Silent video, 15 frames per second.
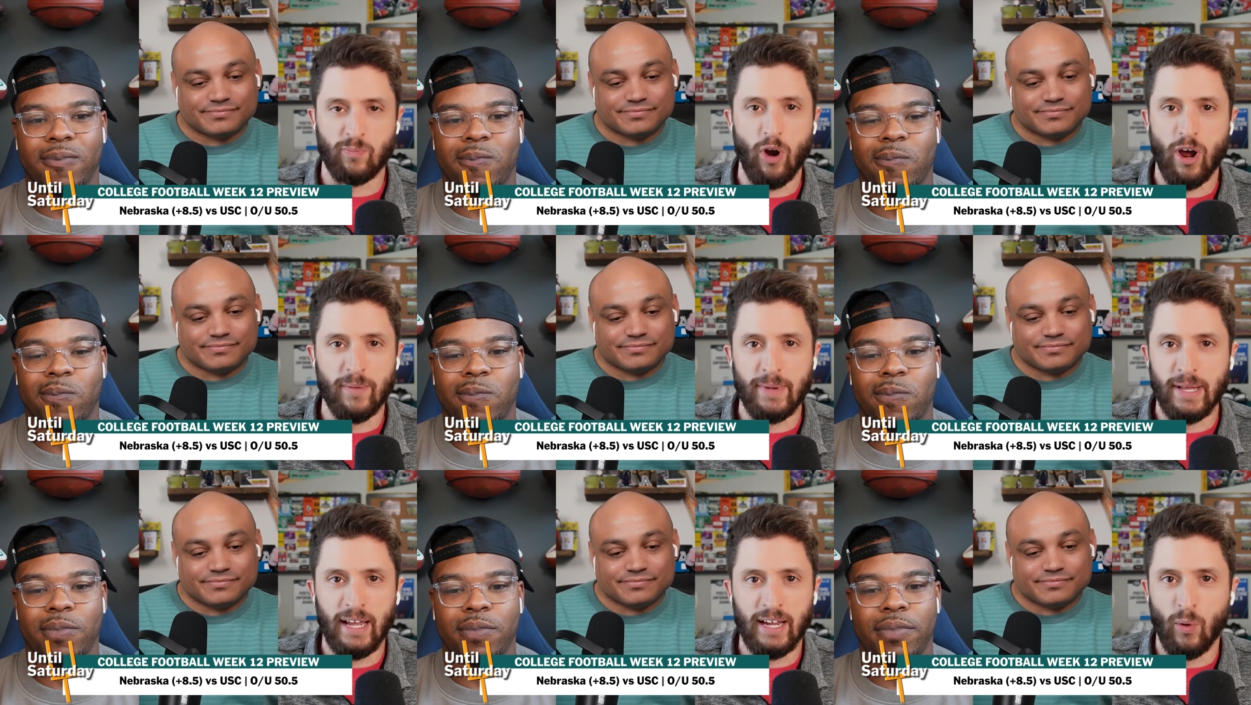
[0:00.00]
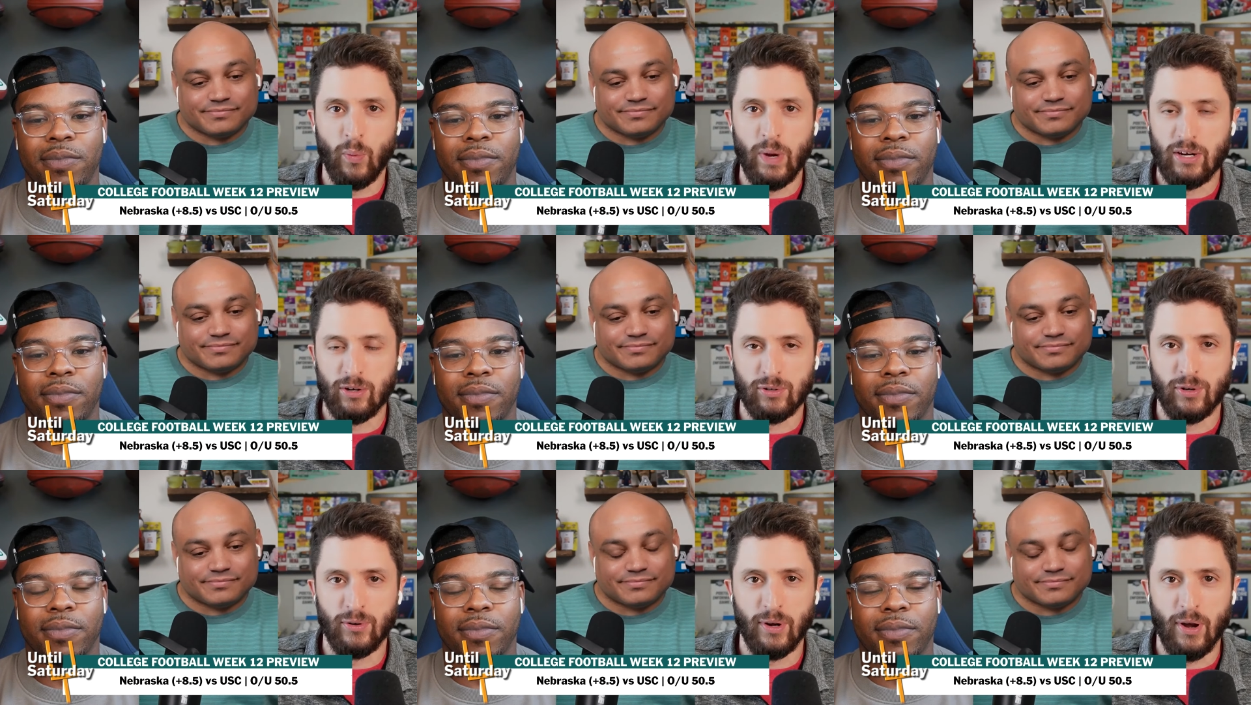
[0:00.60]
Speaker 1: him in like a week or
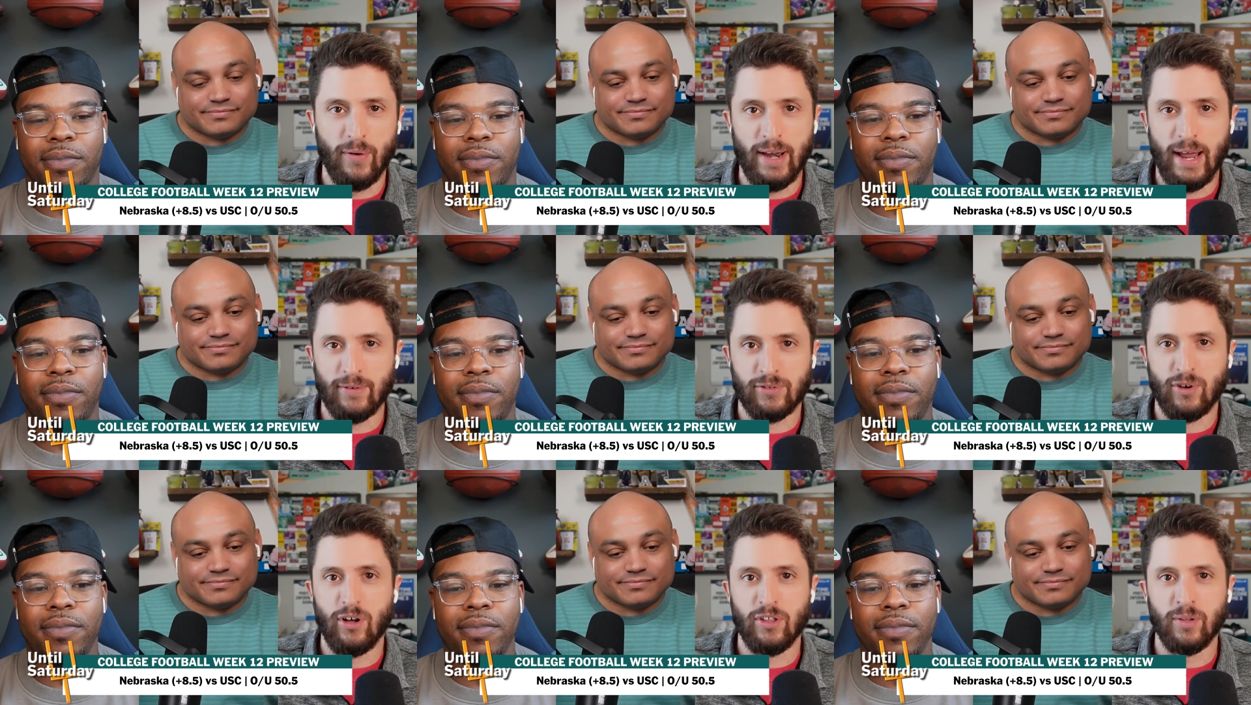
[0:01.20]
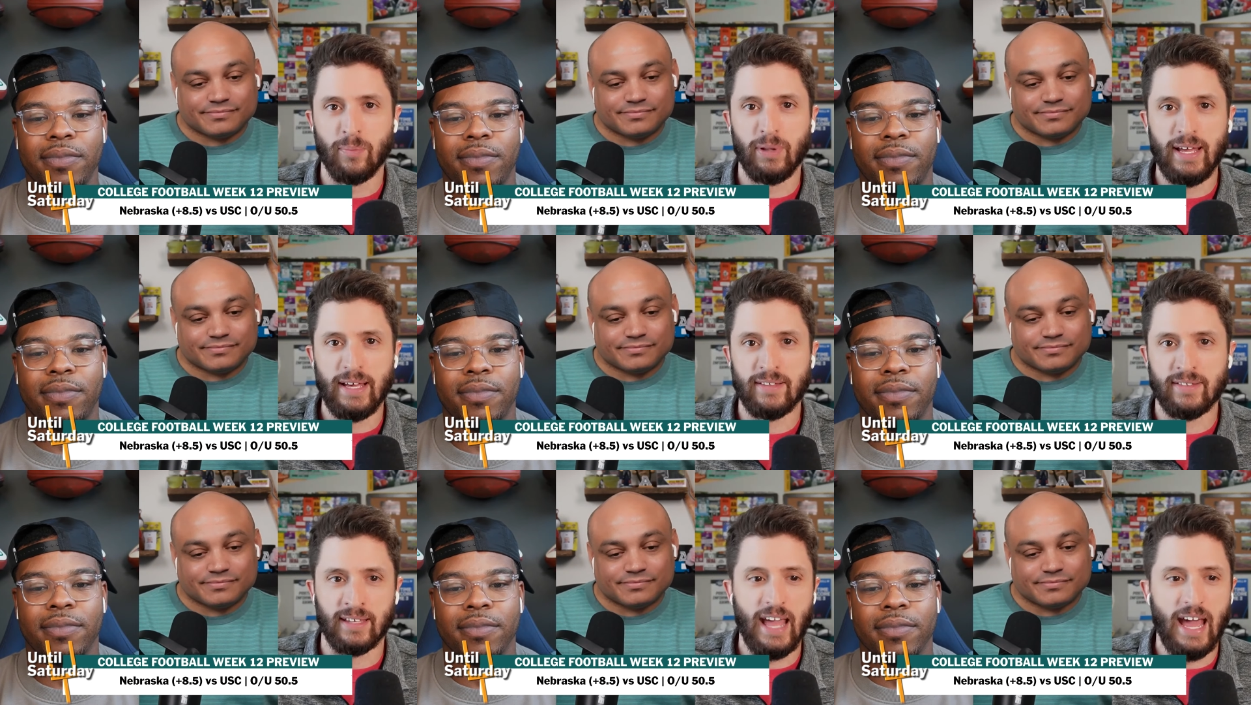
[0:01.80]
two ago and now is calling the plays.
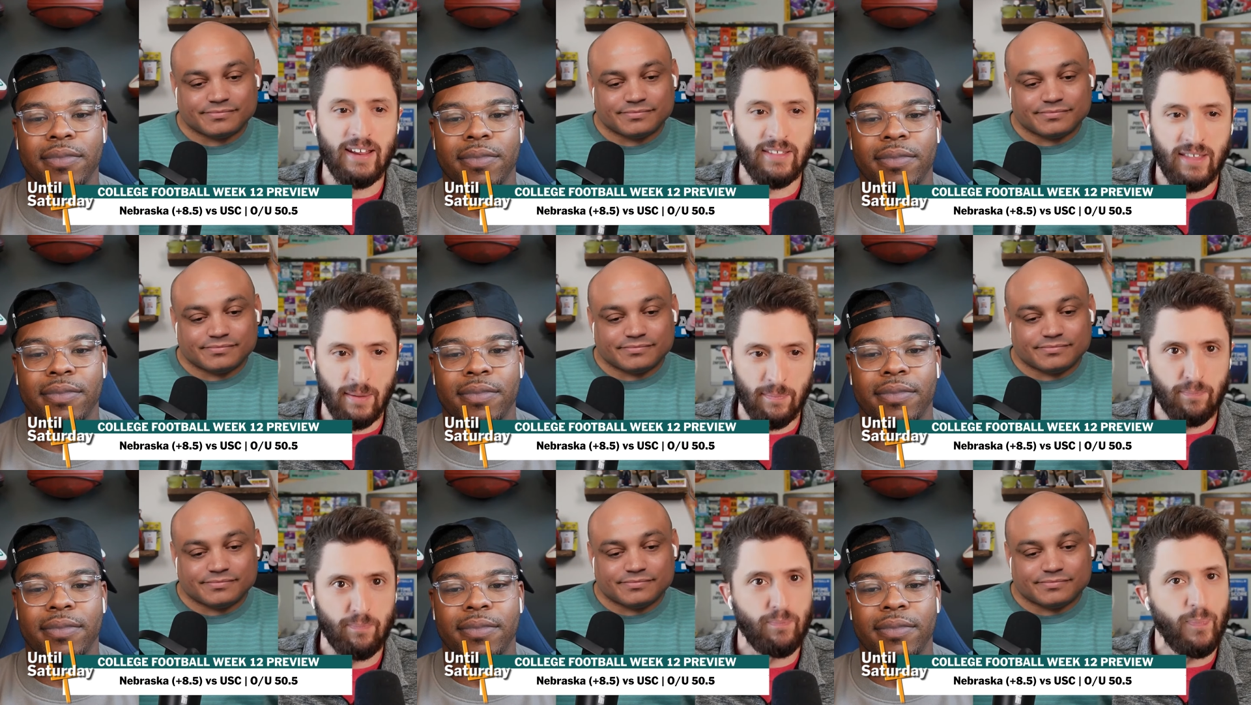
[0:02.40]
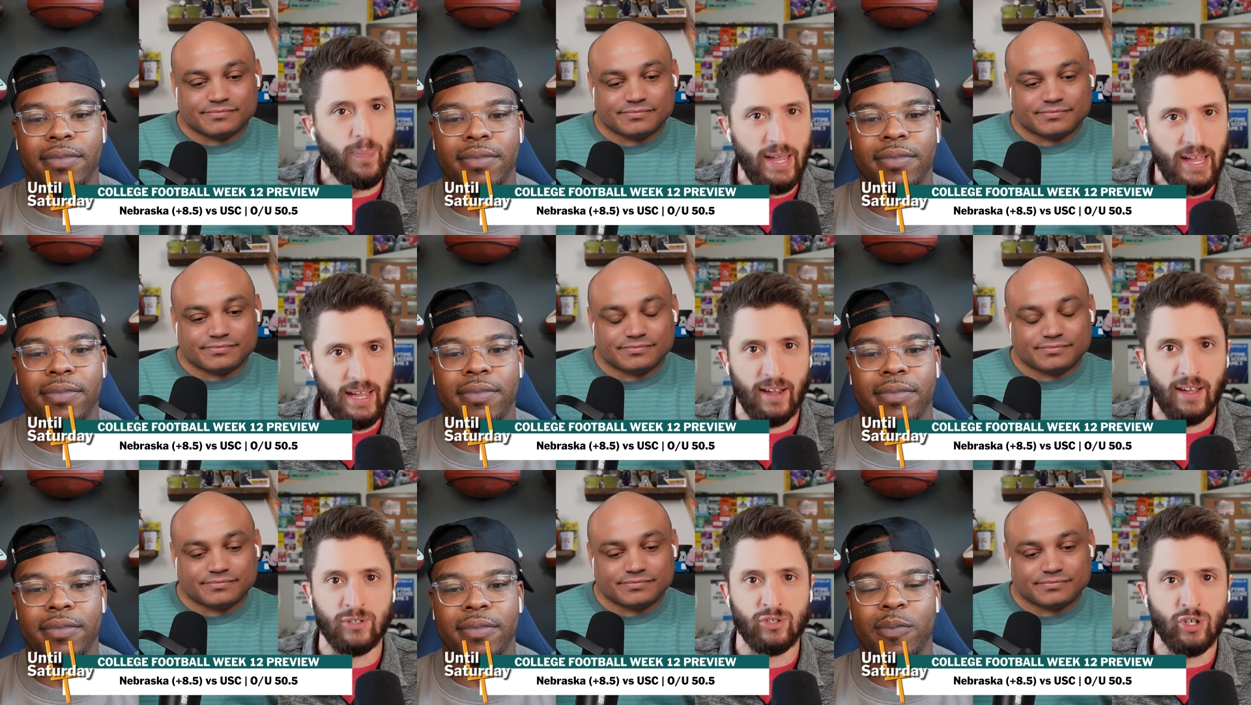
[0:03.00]
Like, that is a big
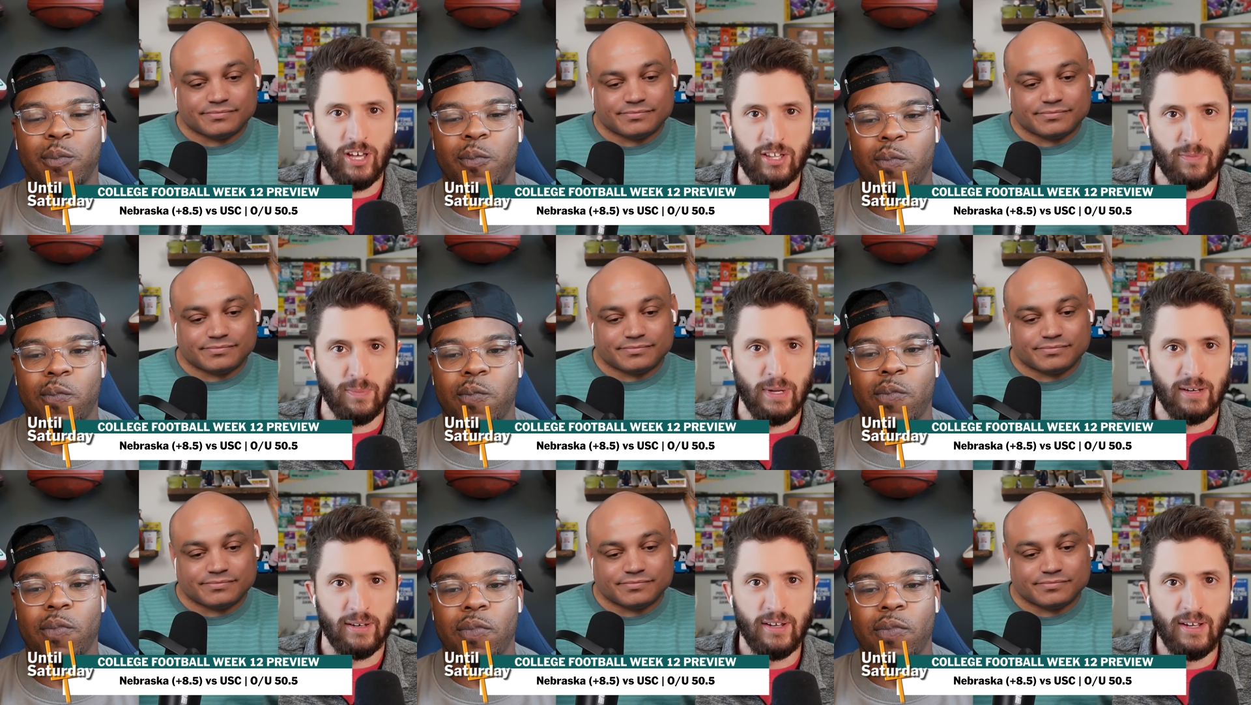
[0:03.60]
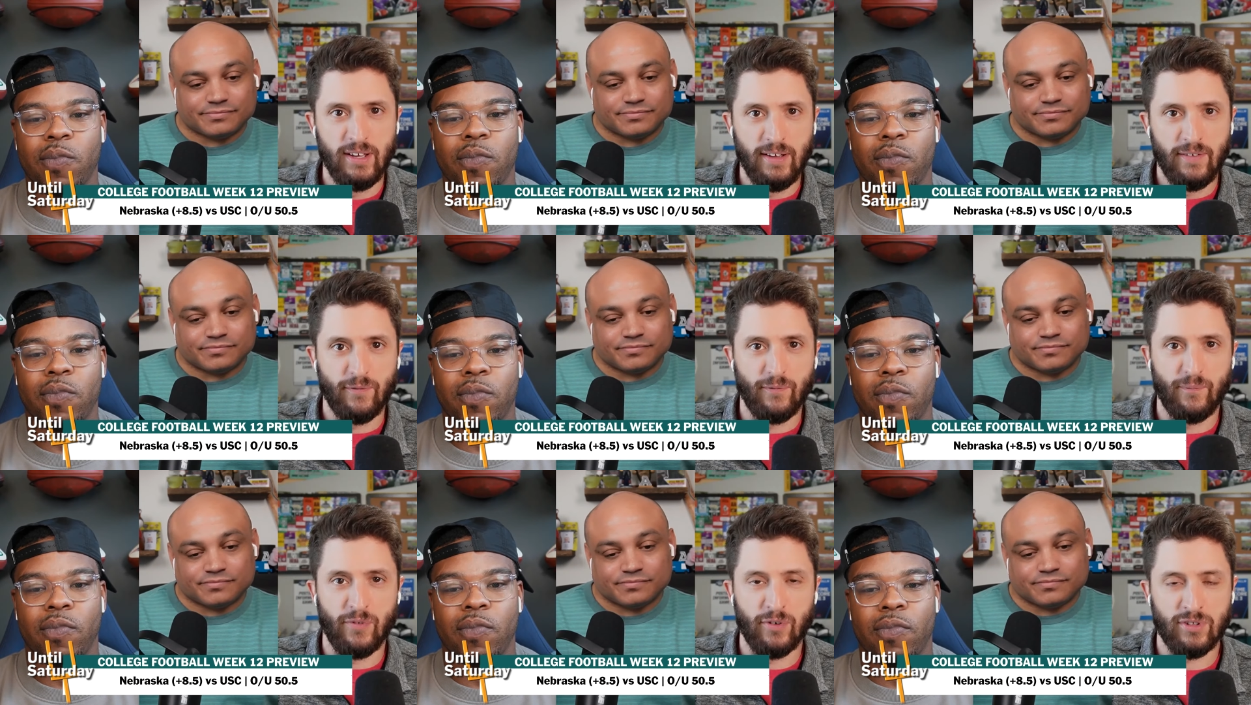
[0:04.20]
adjustment
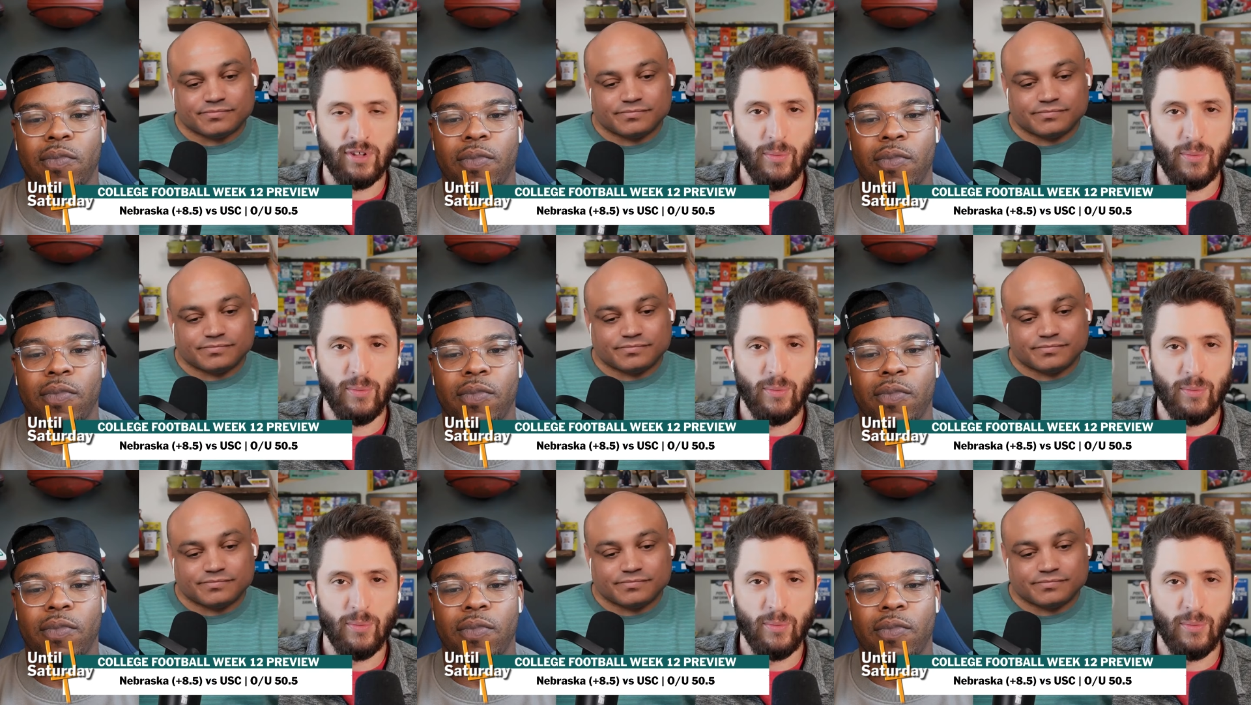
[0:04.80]
for someone